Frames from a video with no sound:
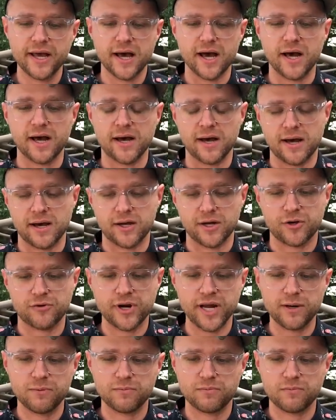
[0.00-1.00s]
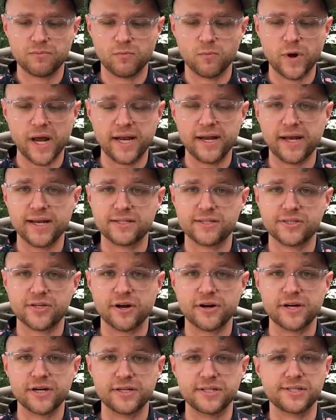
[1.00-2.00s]
A great way to get
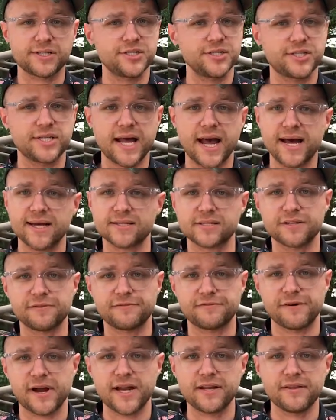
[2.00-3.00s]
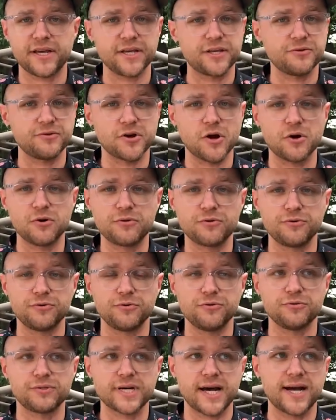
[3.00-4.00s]
started is to just ask a friend that you know
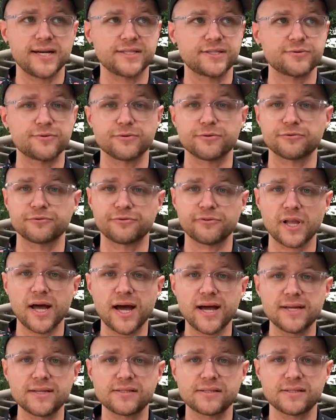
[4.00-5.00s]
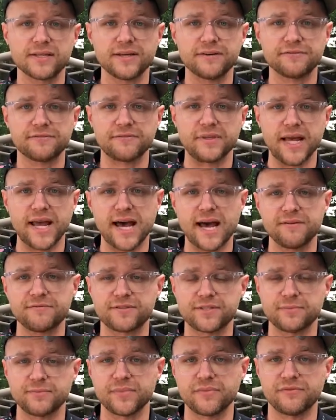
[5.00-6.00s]
who ties their own flies if they have
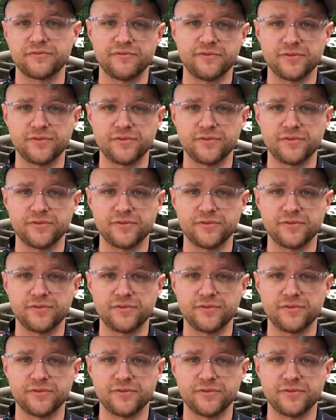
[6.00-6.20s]
some